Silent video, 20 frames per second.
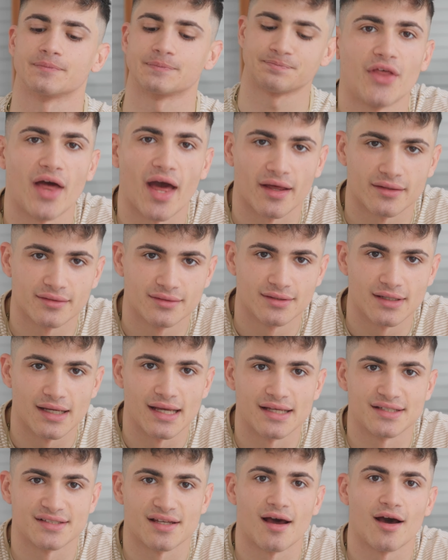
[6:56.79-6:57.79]
That
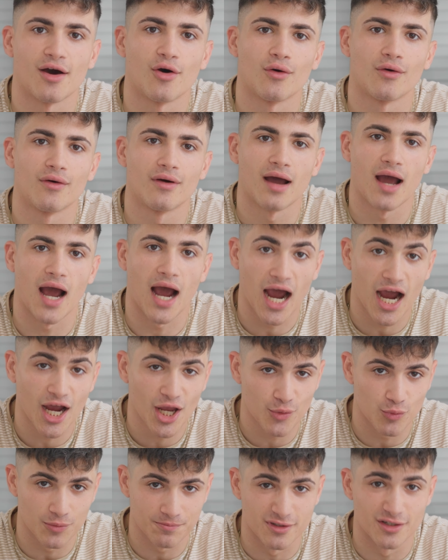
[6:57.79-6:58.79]
is how
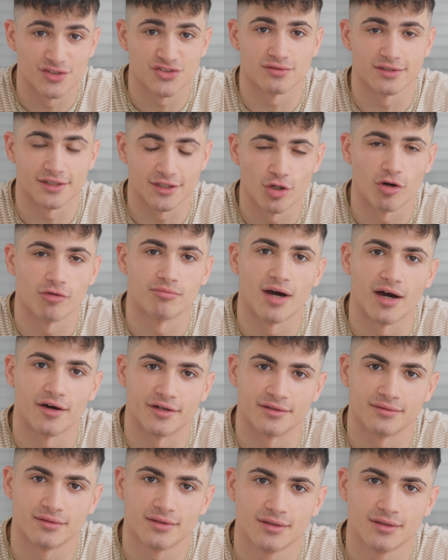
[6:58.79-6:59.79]
I would personally go about it.